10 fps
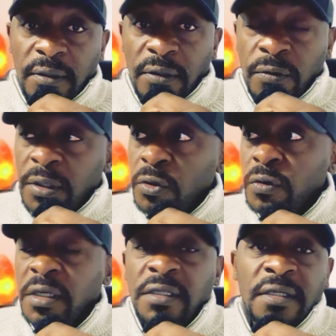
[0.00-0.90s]
You can no
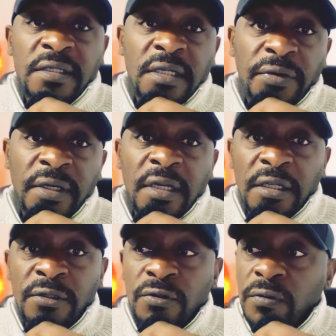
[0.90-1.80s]
longer just surrender
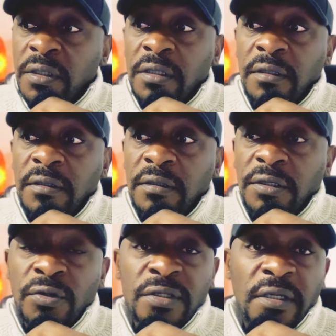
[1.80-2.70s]
into a
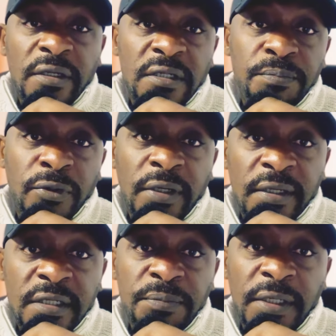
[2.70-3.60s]
useless,
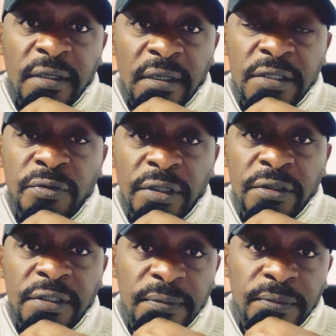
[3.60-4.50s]
bogus, meaningless
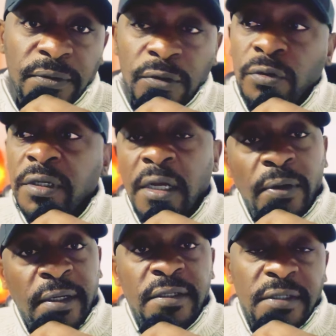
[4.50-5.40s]
relationship. You will now
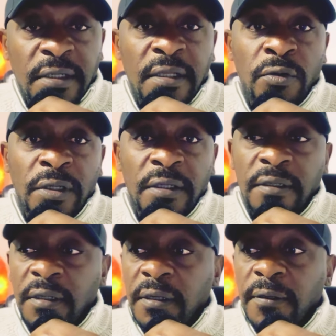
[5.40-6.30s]
understand that, okay,
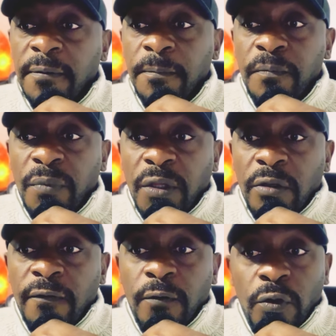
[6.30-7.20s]

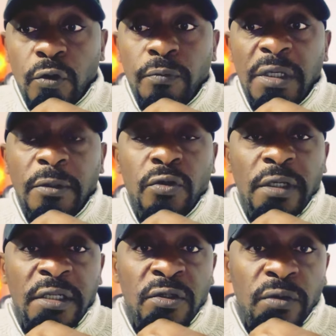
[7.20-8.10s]
for you to be able to
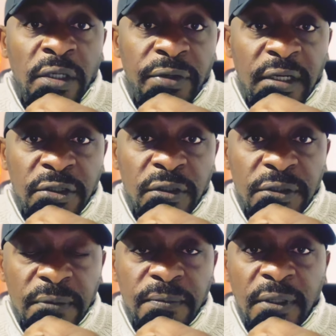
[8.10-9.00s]
get into a
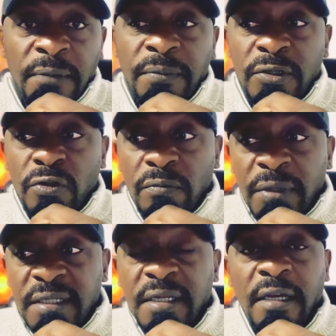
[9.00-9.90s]
relationship, a person
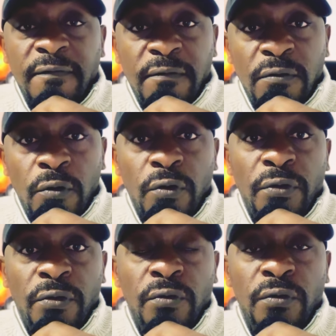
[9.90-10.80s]
must have gone
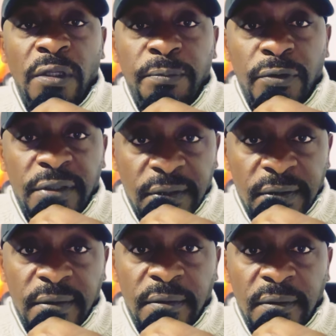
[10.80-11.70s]
through the
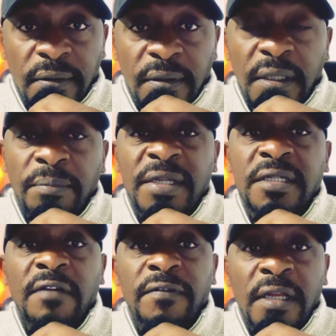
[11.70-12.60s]
process. They
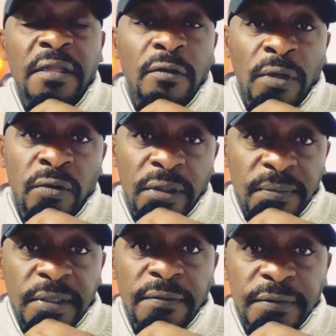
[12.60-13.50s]
must have done the work on
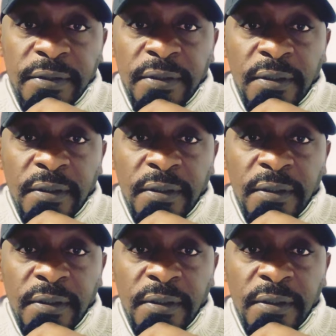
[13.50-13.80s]
themselves.